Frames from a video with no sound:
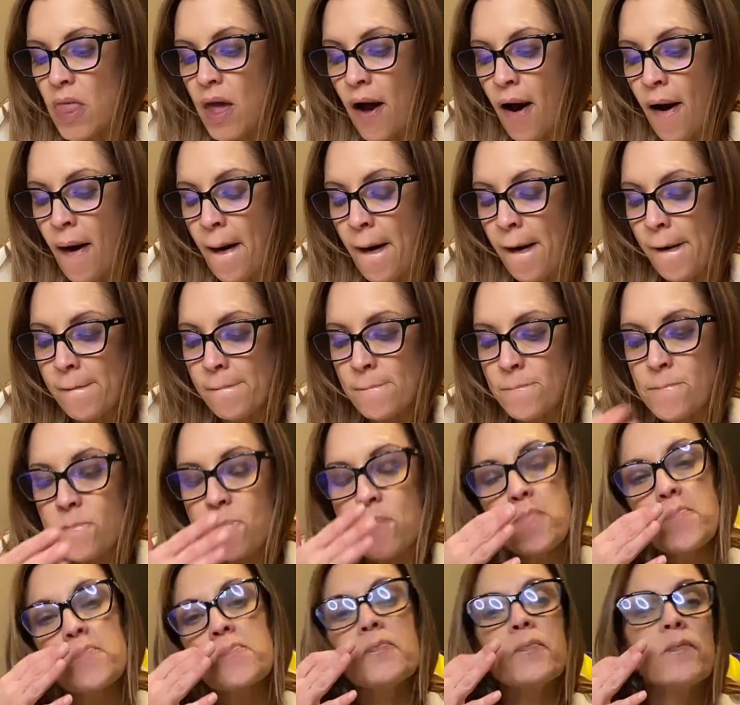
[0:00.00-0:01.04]

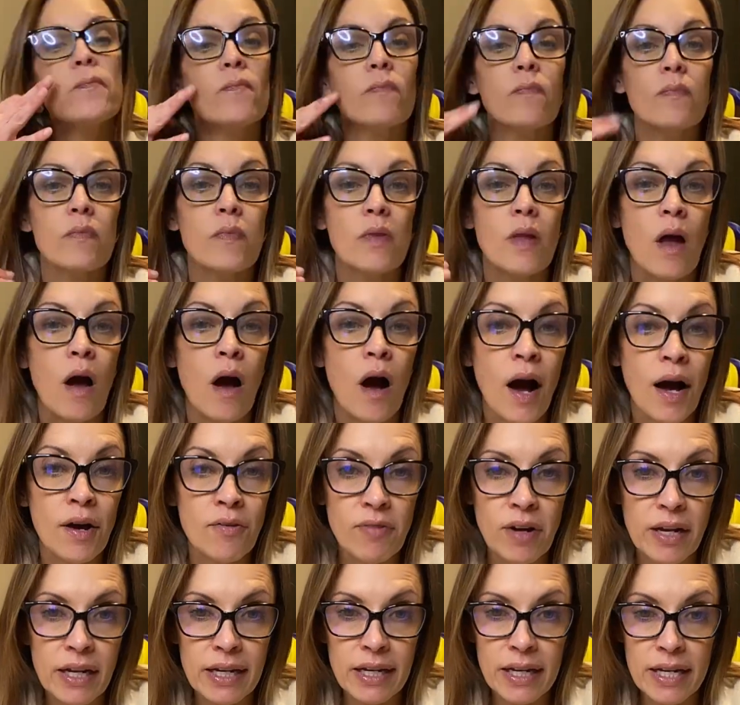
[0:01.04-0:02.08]
I
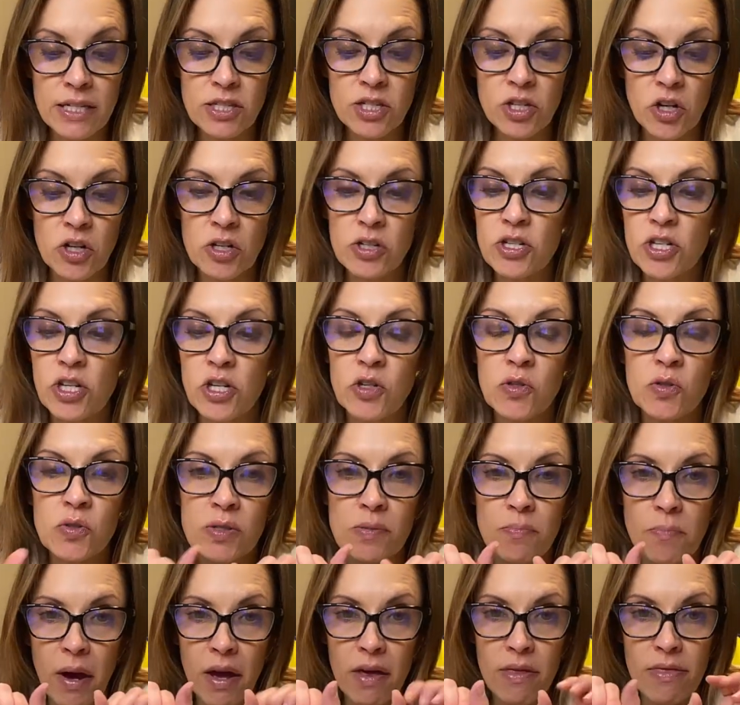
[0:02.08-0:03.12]
find it easier to use
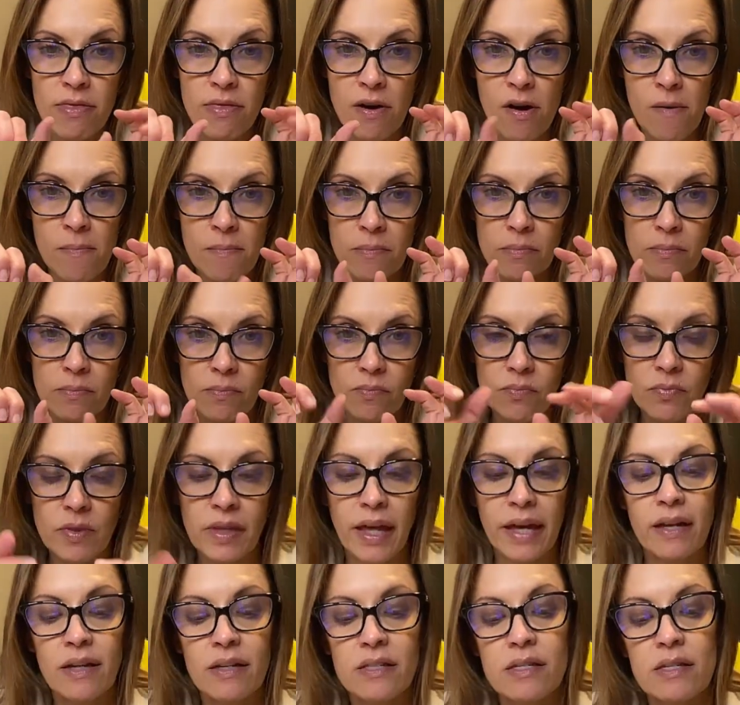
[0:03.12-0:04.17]
my thumb,
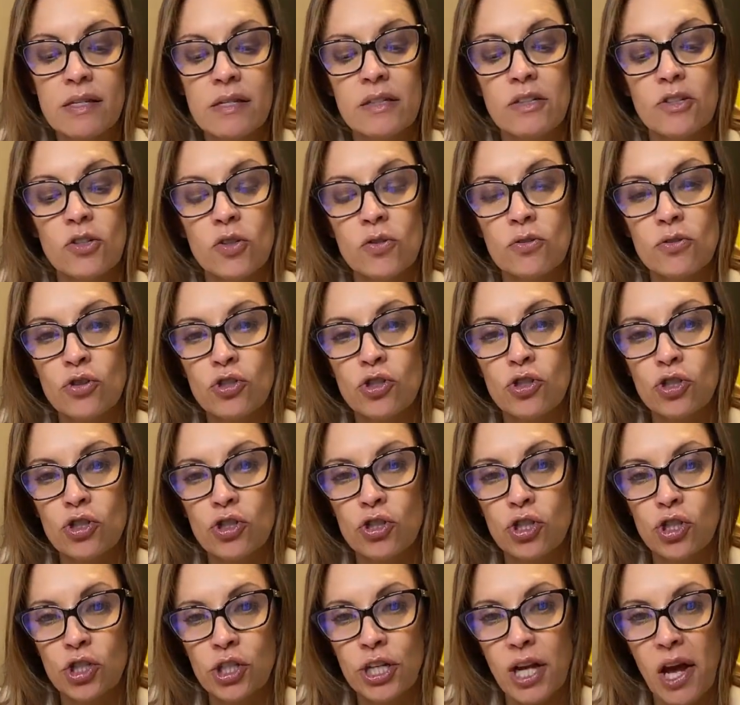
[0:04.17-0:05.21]
like as a little
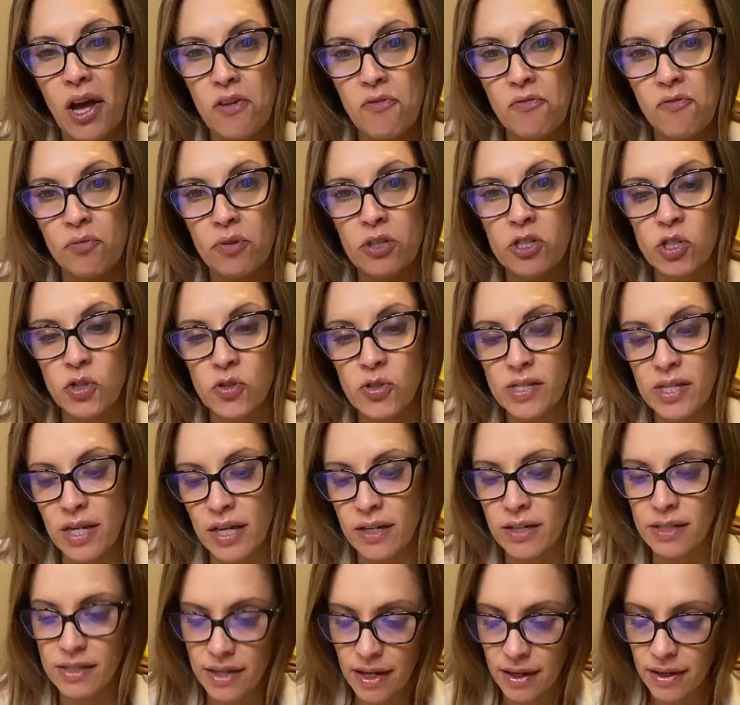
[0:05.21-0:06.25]
knife, which you'll see in
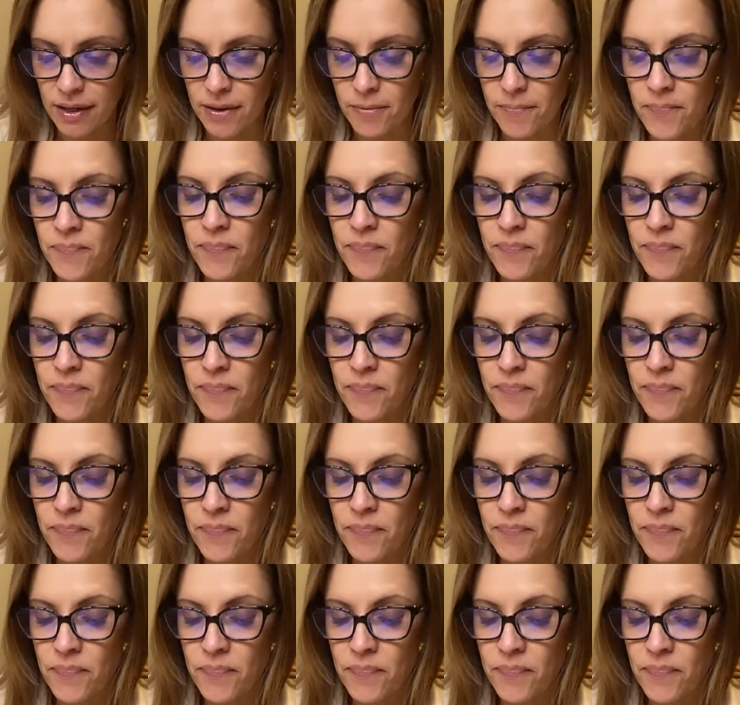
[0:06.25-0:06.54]
a second.